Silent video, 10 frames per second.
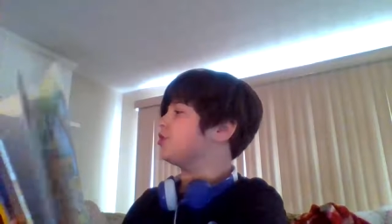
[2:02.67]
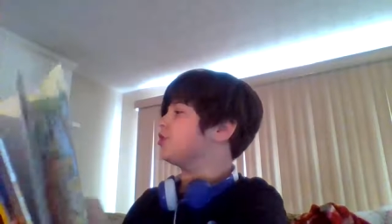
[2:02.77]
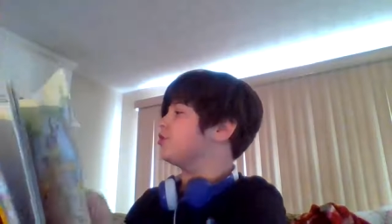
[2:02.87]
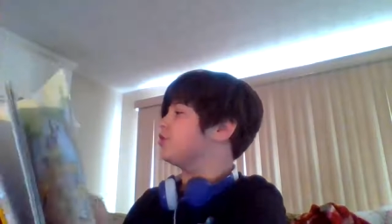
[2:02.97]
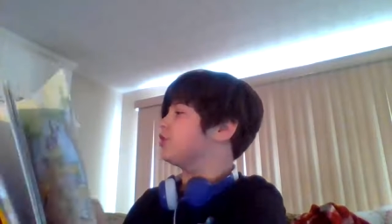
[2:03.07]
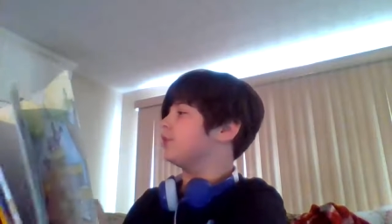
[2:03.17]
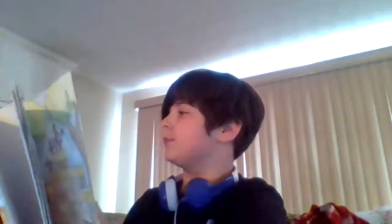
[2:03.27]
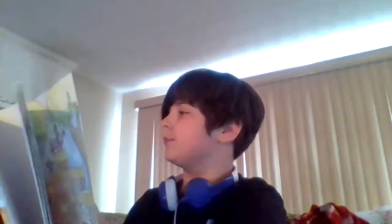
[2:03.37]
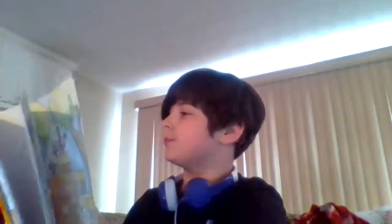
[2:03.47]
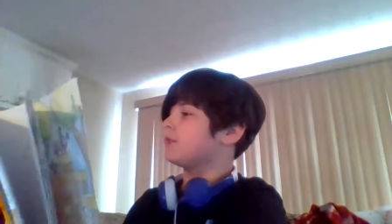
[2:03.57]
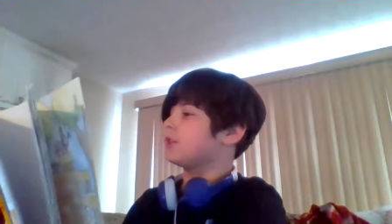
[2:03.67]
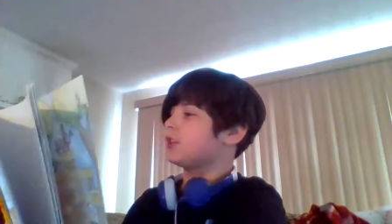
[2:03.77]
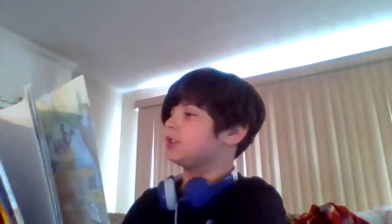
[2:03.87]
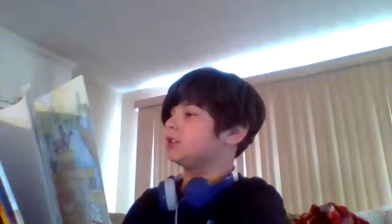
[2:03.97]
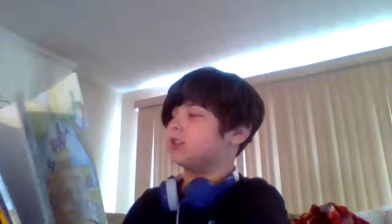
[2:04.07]
chin chin,
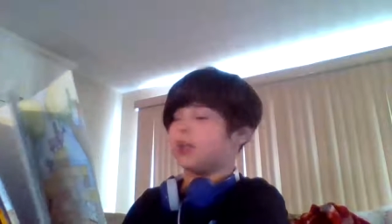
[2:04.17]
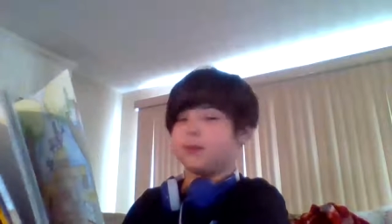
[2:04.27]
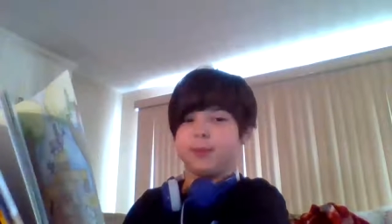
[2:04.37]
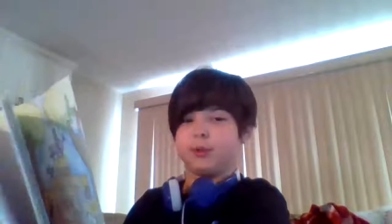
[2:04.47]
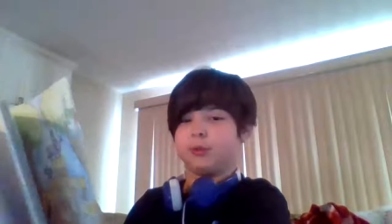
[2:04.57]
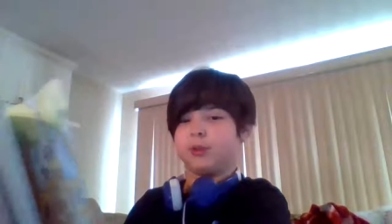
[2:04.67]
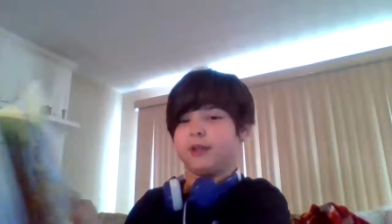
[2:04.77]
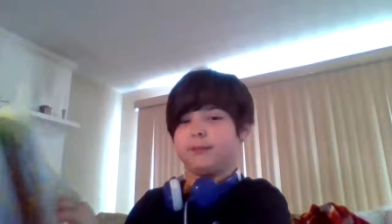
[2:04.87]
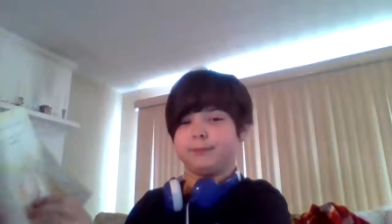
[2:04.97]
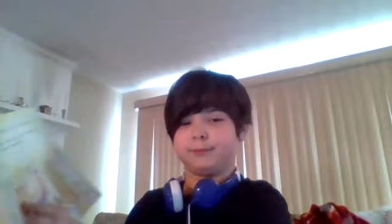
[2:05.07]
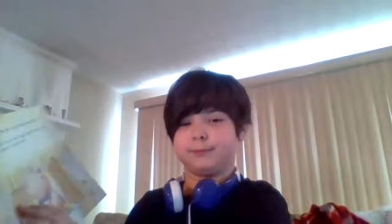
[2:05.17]
said Punky.